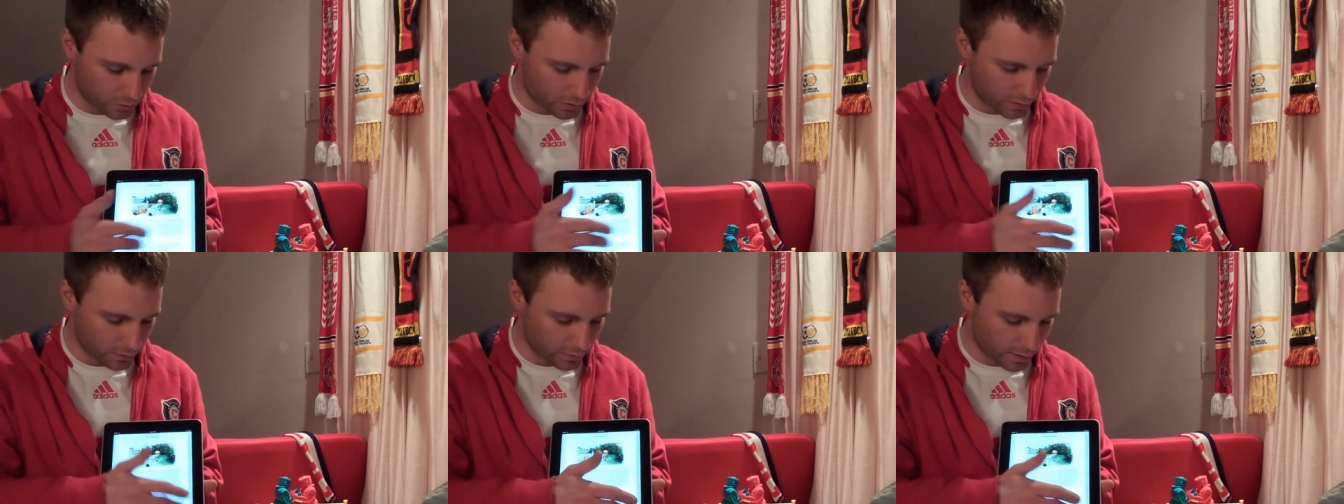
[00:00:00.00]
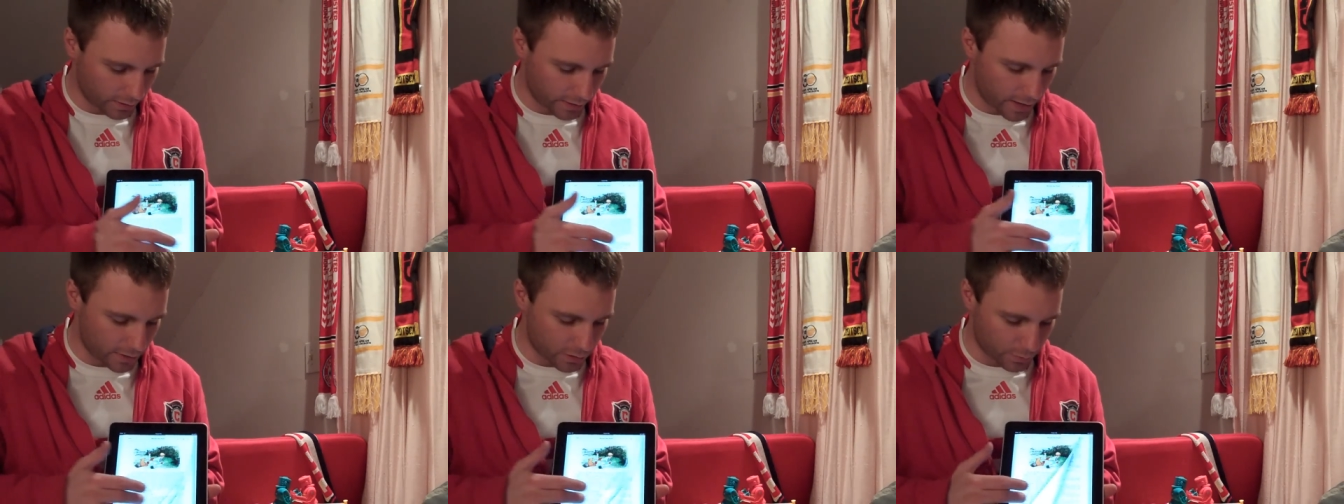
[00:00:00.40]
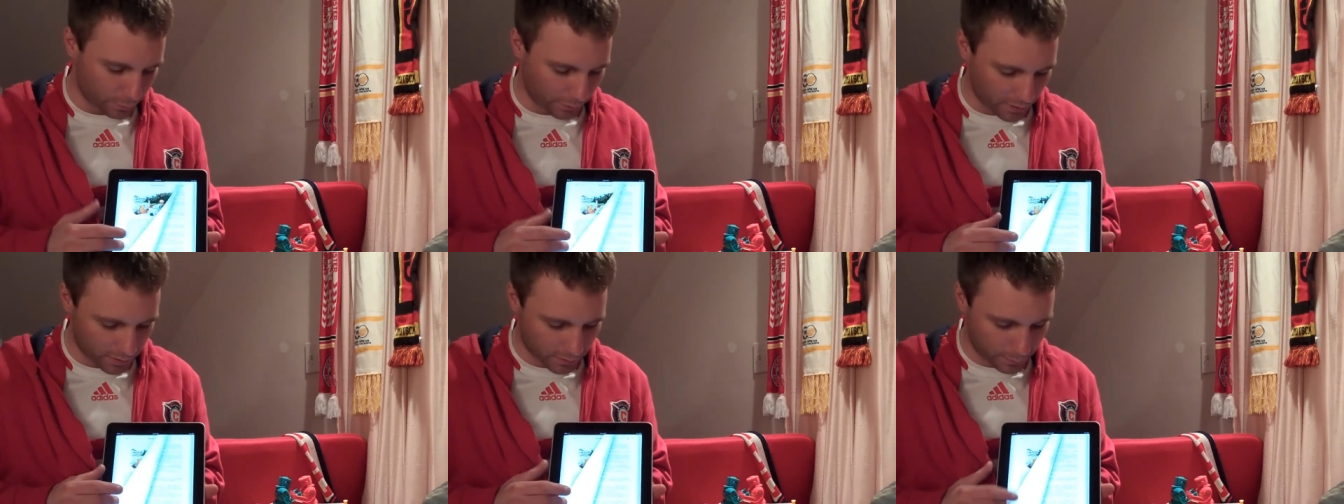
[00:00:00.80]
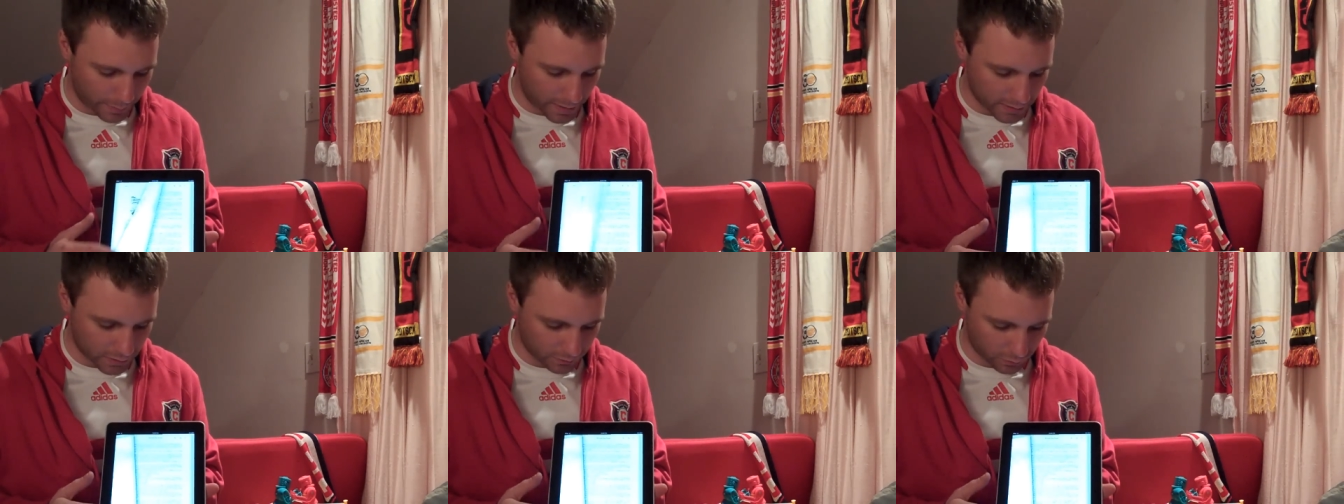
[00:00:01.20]
You can play with the
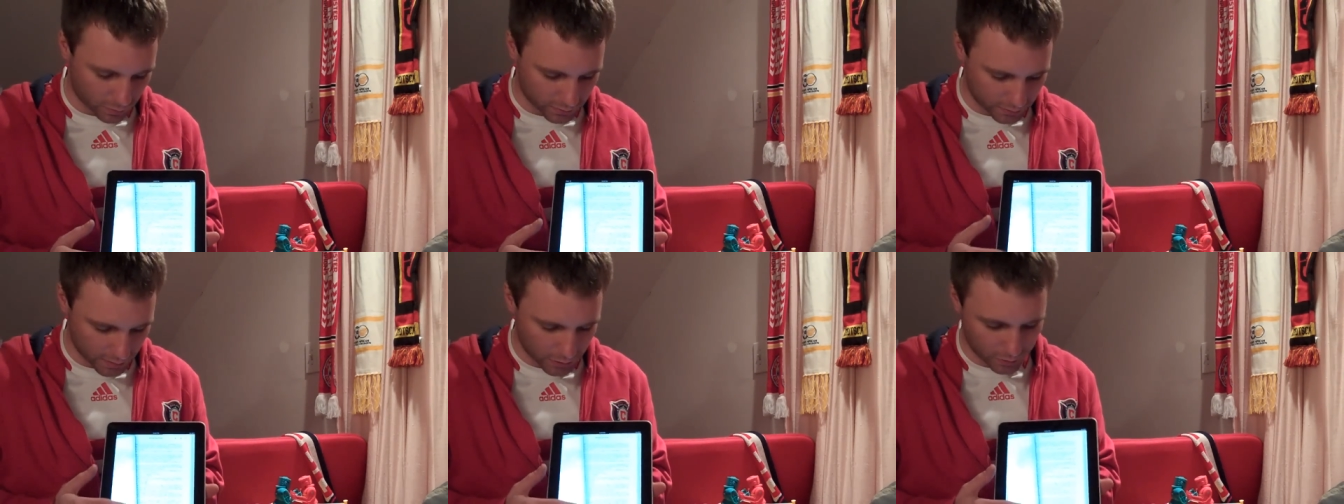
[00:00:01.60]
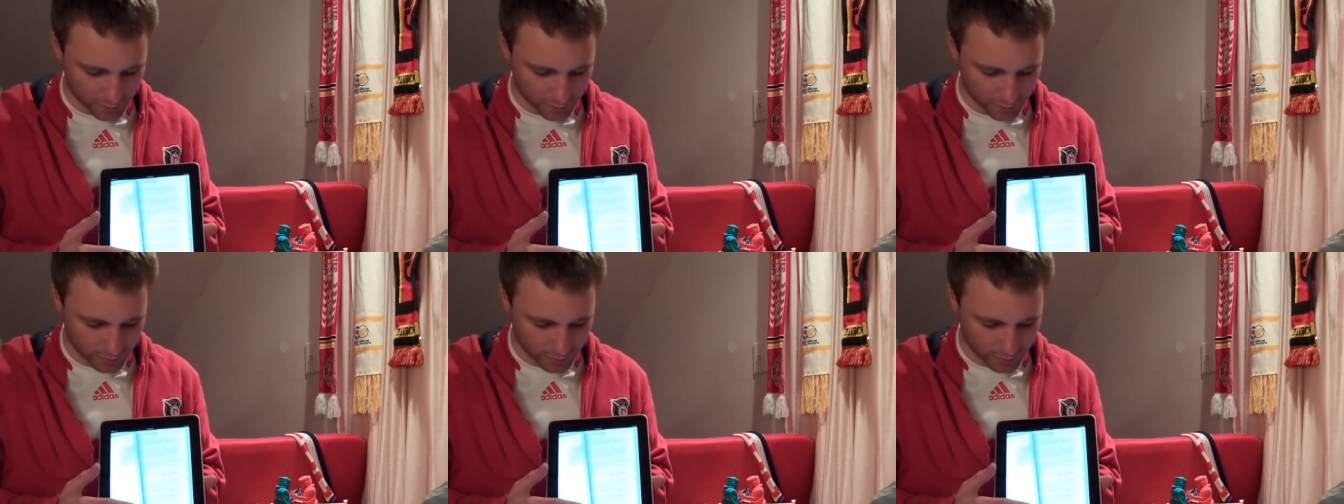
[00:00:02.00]
page if you want to see it.